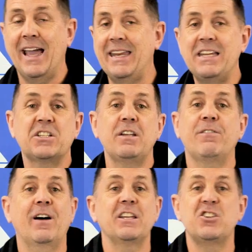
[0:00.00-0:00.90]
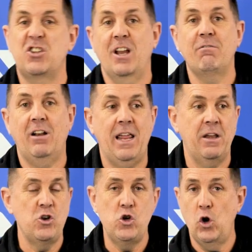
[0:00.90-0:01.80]
An EC fan is
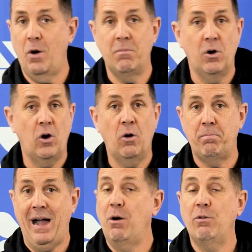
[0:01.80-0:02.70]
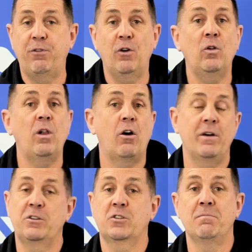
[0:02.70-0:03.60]
generally not more powerful, or
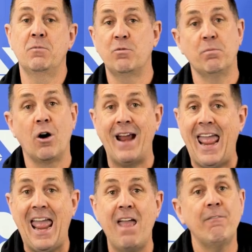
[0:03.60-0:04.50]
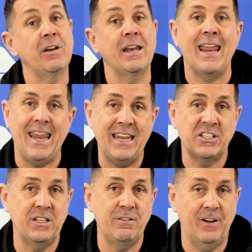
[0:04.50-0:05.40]
it doesn't move more air than an
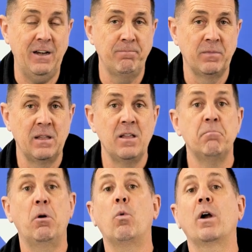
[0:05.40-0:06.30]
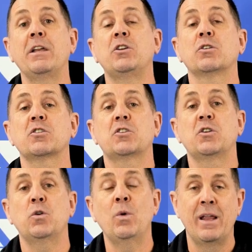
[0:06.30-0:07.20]
AC fan, but what it does
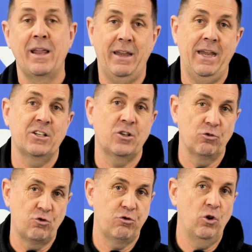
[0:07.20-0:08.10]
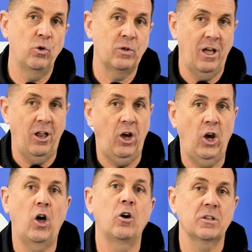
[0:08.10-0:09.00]
do, it is controlled a
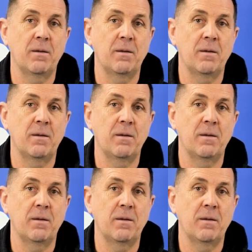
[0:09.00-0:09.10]
lot